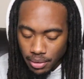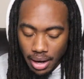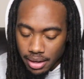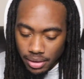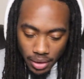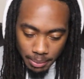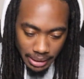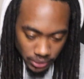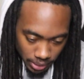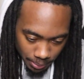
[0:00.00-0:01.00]
Bro, I know I'm
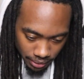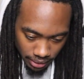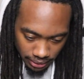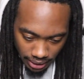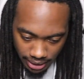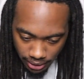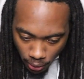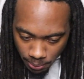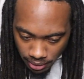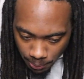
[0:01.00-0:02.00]
not tripping. I think he
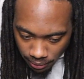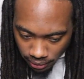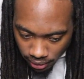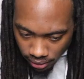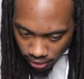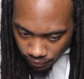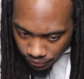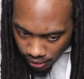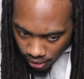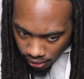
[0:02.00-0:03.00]
opened up a little.
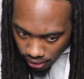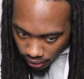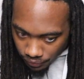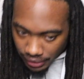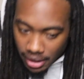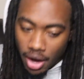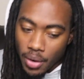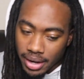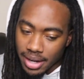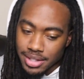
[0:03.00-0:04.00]
Look.
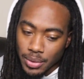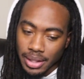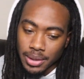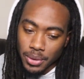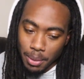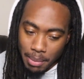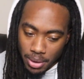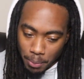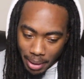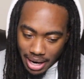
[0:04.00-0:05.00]
Okay, so that little
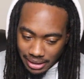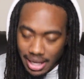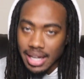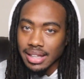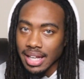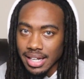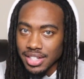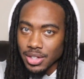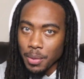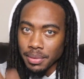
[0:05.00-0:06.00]
metal pot thing that he
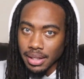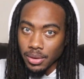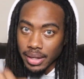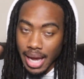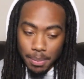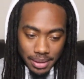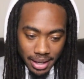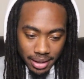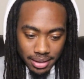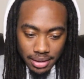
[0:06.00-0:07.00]
just opened, that little cap
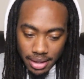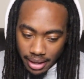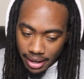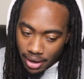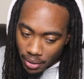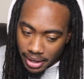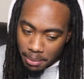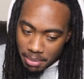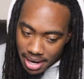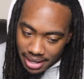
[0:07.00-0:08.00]
thing. Look at all
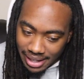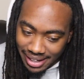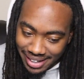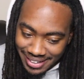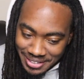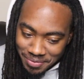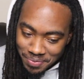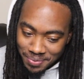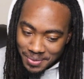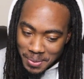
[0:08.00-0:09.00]
that money.
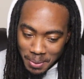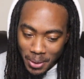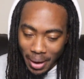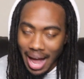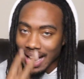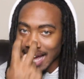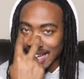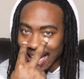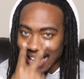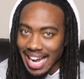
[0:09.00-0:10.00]
Bro, I got
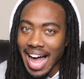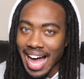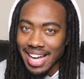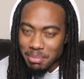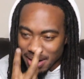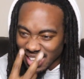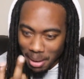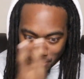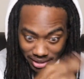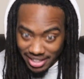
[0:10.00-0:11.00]
keen eyes. Money,
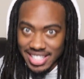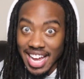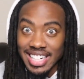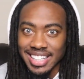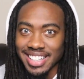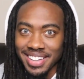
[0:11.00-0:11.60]
I'm gonna detect it.